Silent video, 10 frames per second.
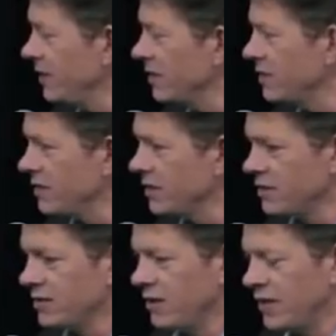
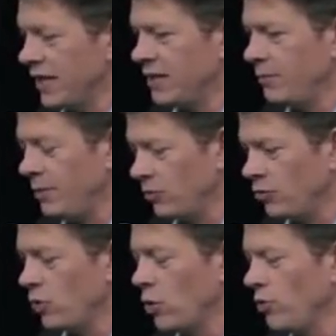this idea
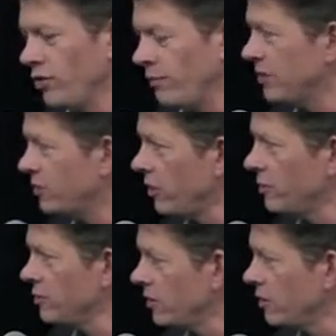about growth. I mean,
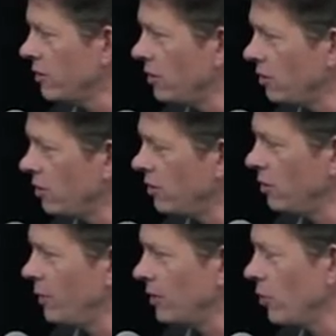startups are
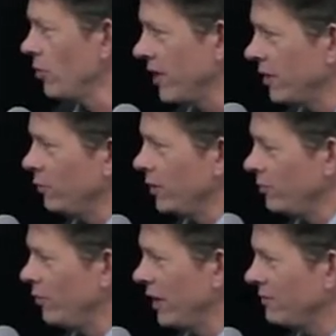all about growth, and I know
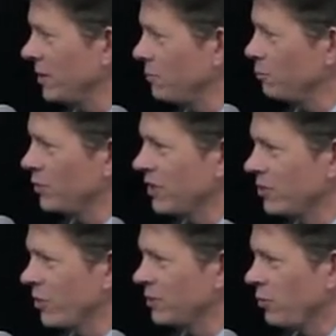we have some
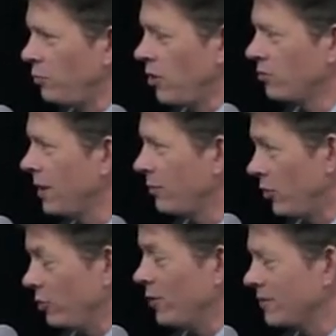disagreements with Paul Graham,
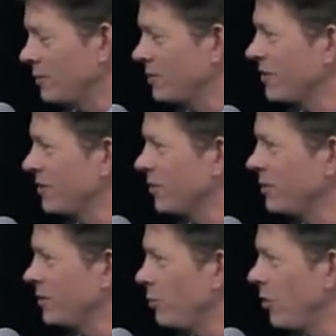or you have some
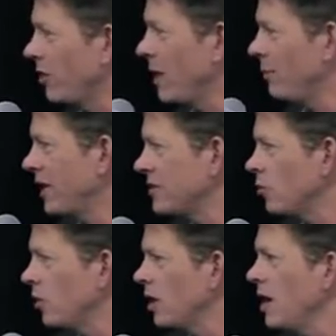disagreements with Paul Graham on that
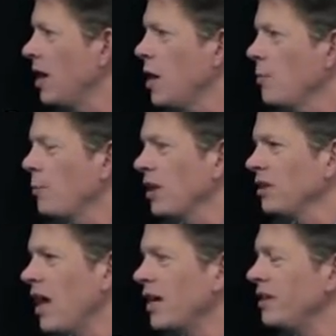score. But a
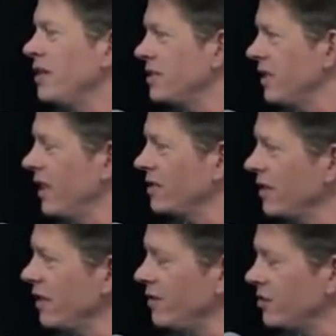lot of these things,
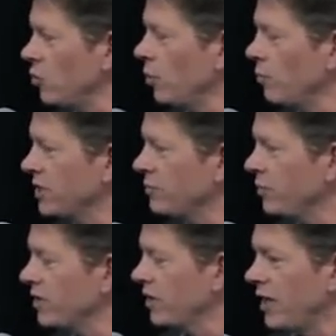a lot of these core
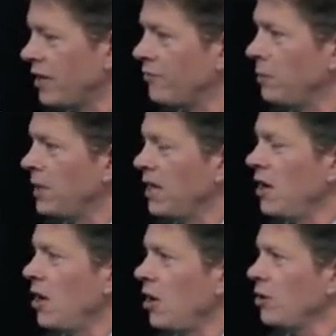principles, a lot of them
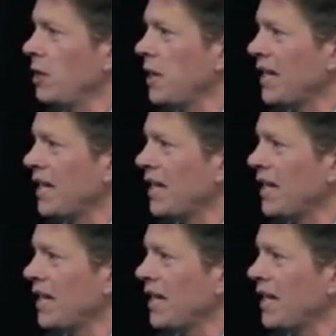are